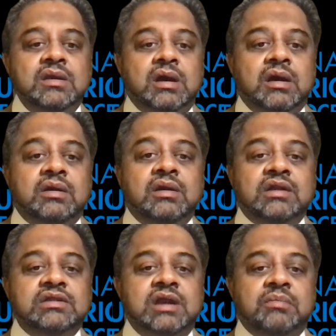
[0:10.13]
I regret
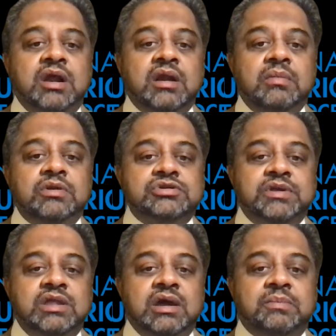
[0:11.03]
that I'm not able to be
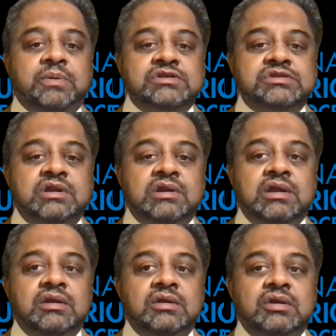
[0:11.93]
there
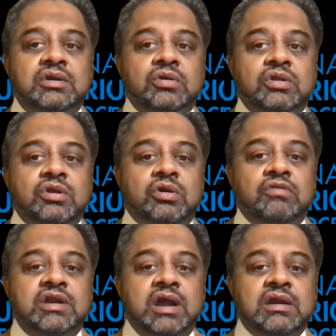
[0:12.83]
personally due to the
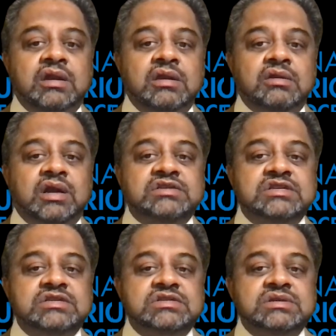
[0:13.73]
COVID-19
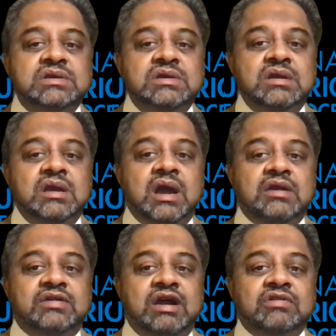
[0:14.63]
crisis and
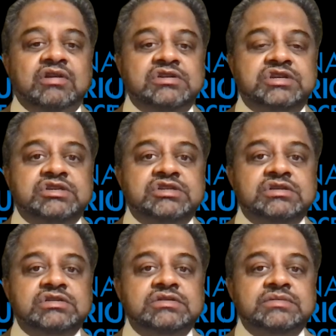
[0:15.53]
travel restrictions.